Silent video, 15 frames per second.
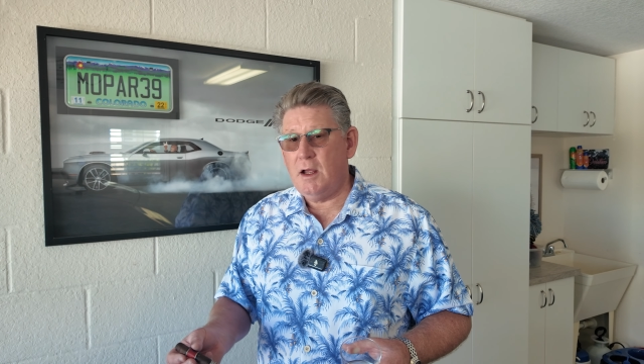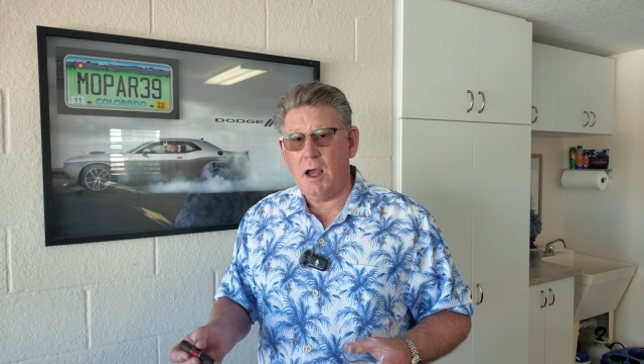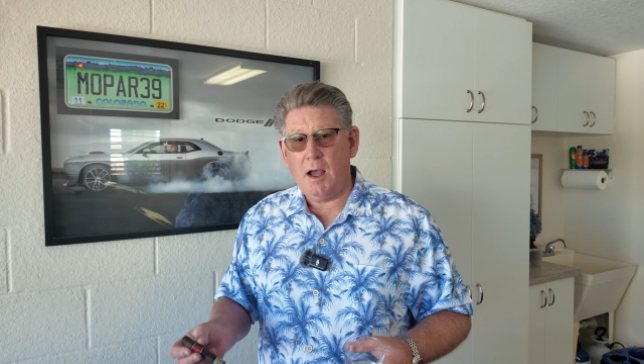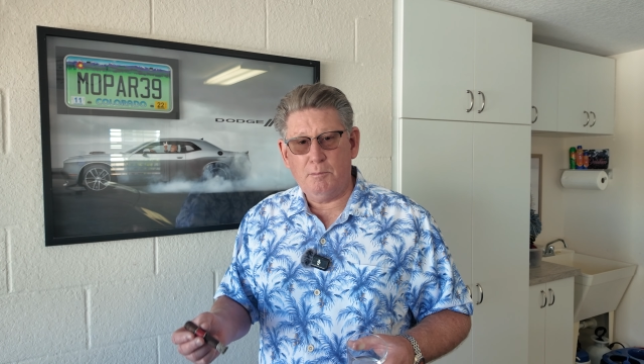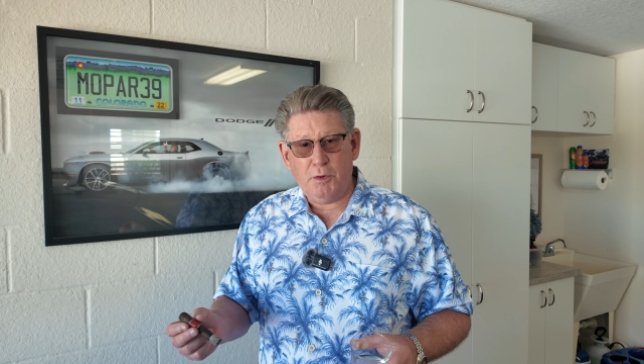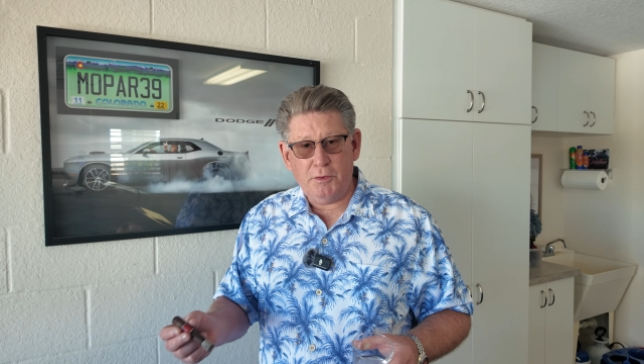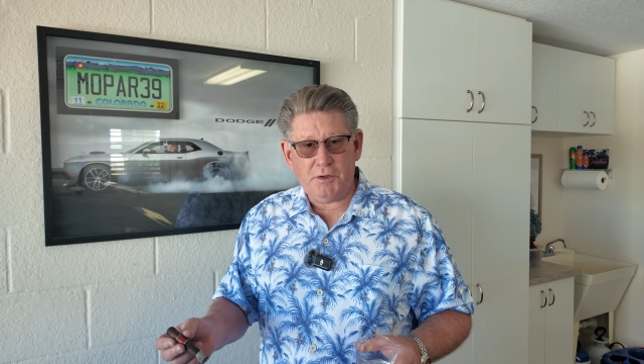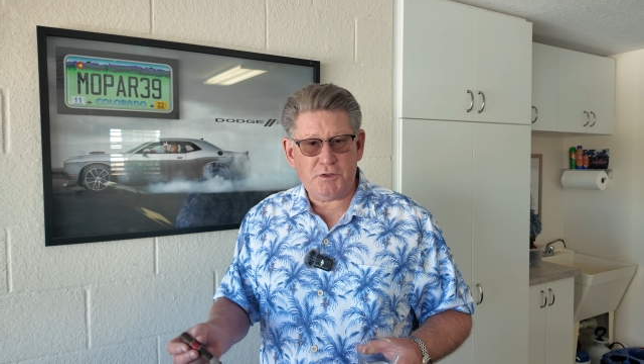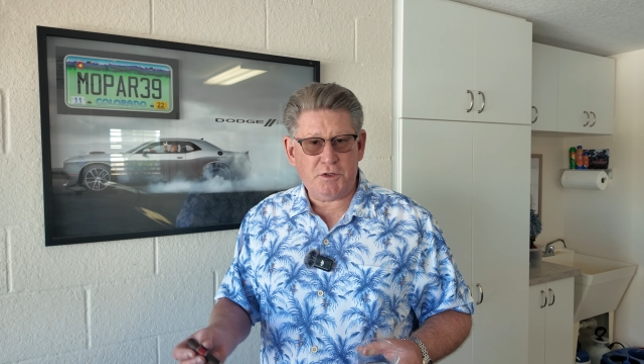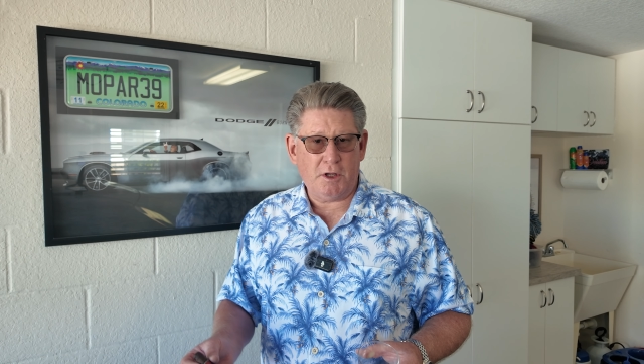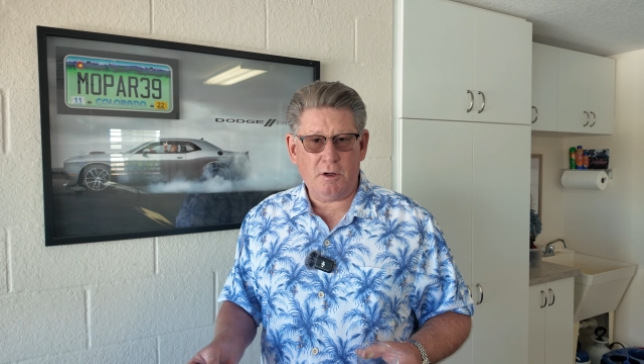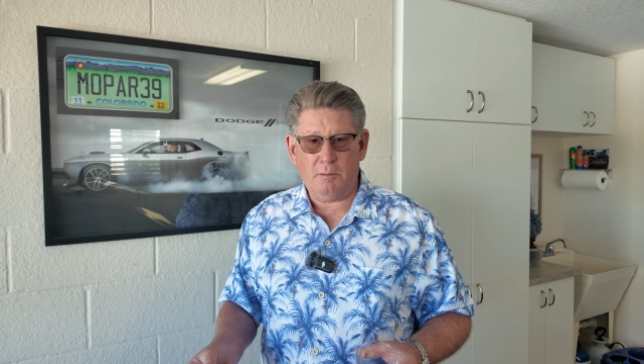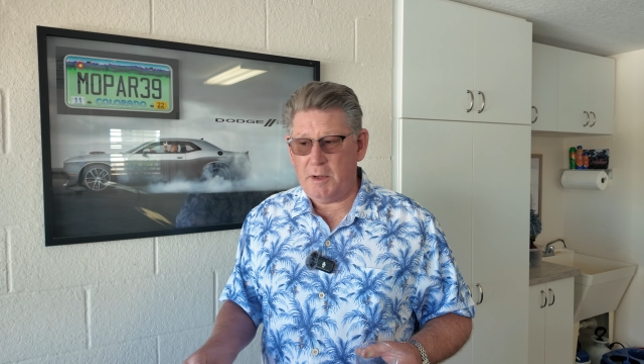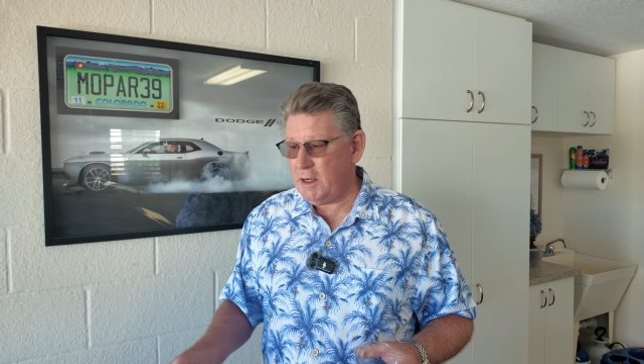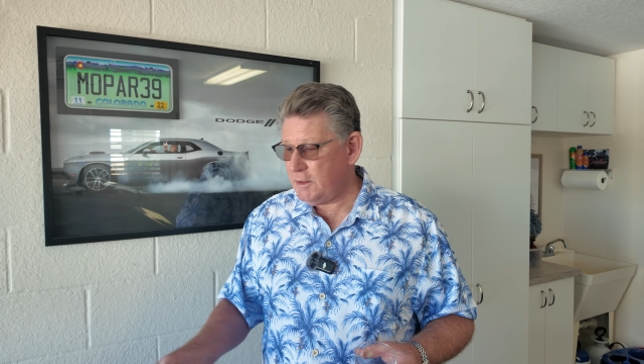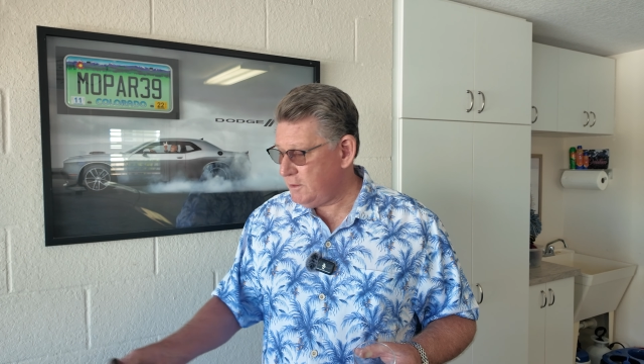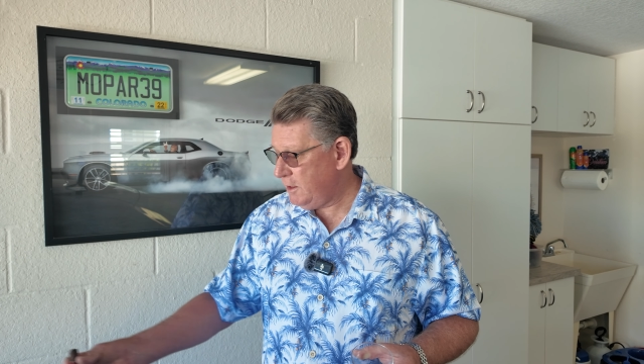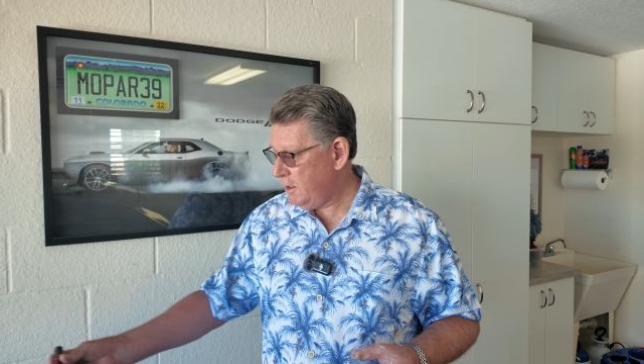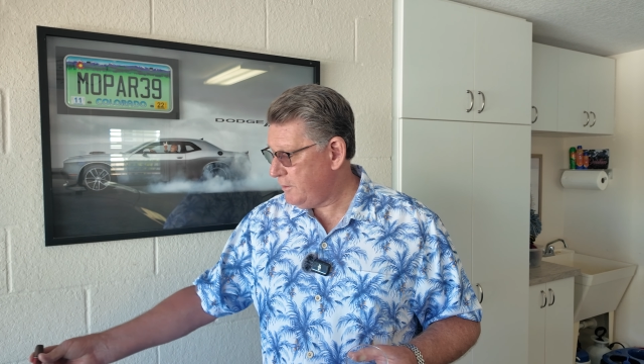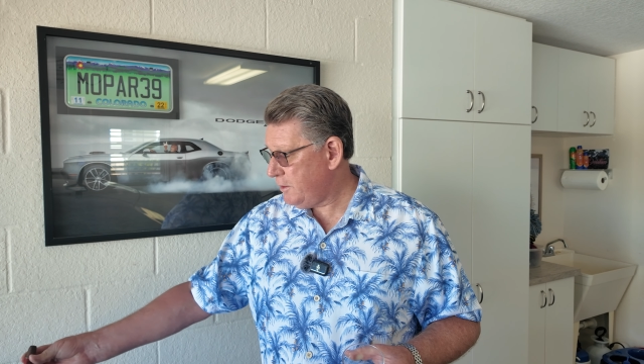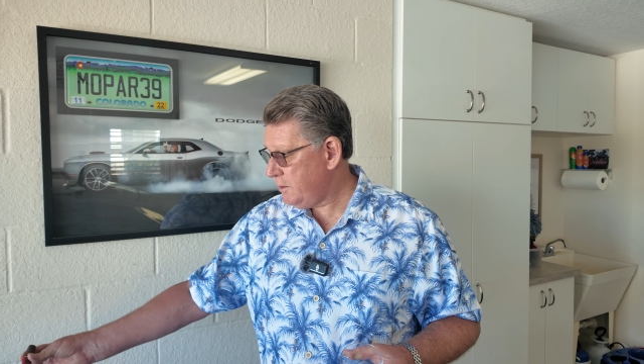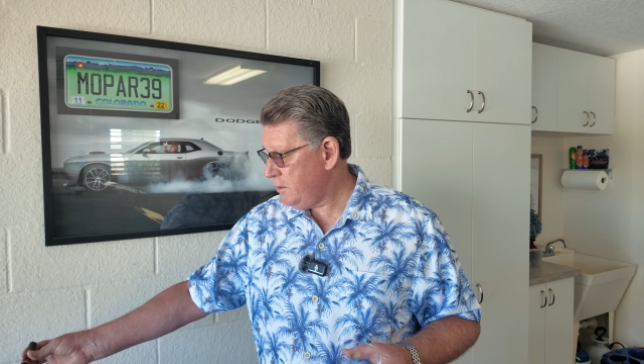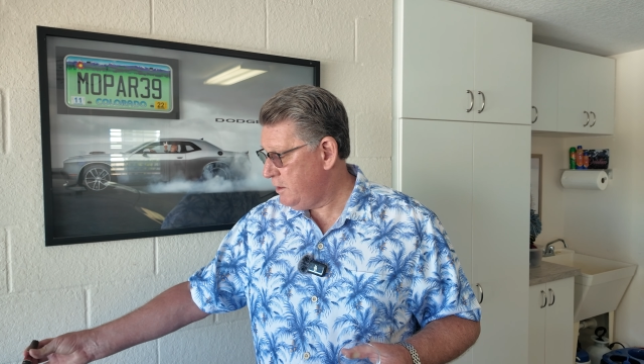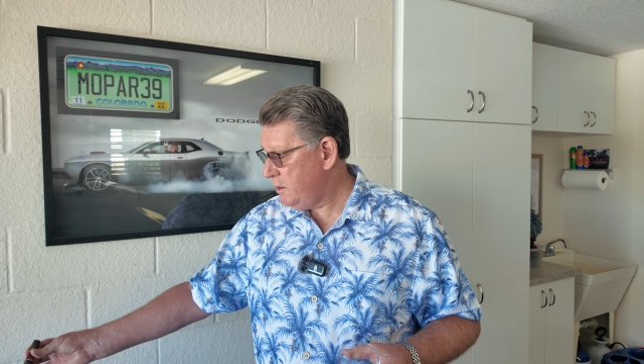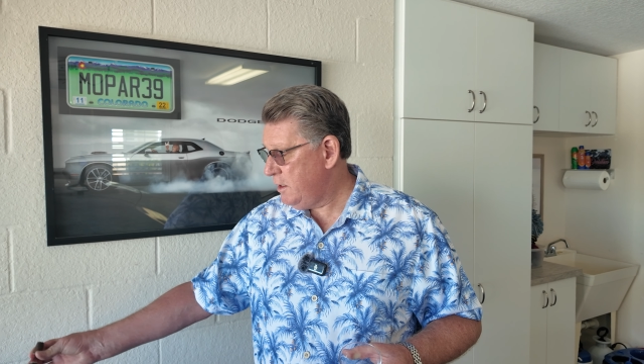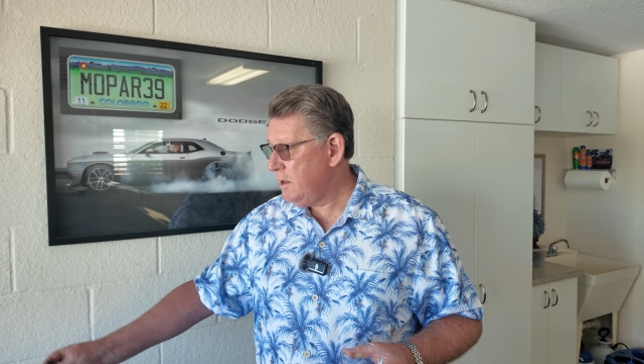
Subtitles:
I'm putting the channel back together.